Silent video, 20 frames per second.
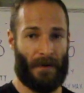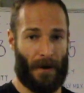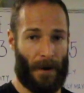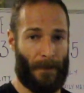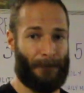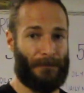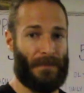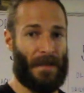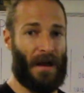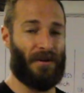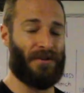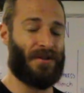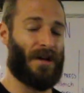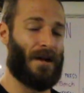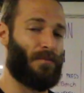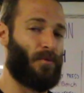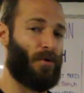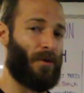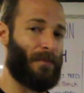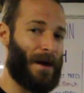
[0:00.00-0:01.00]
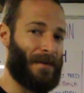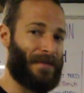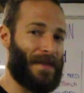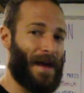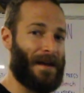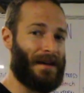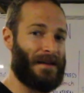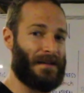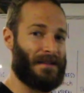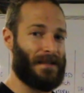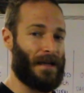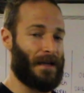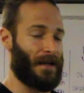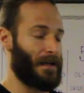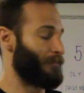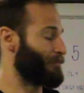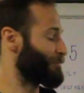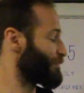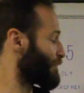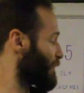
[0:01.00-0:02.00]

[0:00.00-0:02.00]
Okay? I'll talk more about that in a second.